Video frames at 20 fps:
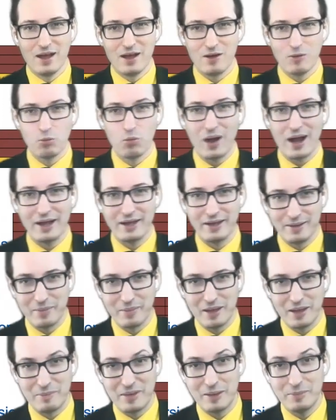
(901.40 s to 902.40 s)
Why?
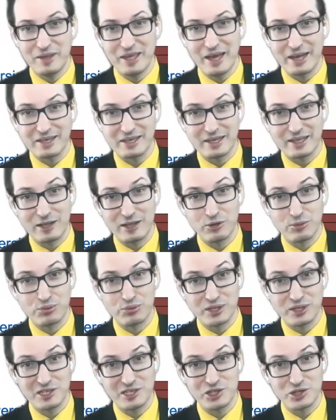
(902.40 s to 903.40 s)
Maybe I can add a
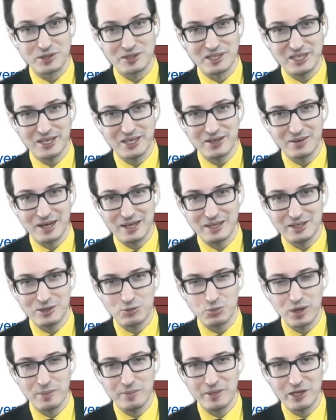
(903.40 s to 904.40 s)
precision here and it
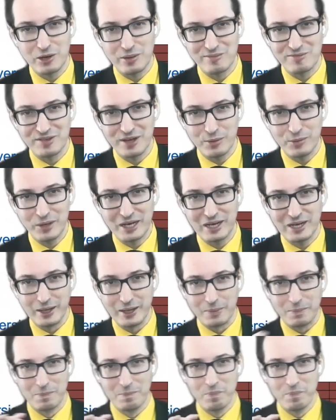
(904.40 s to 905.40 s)
will become very clear.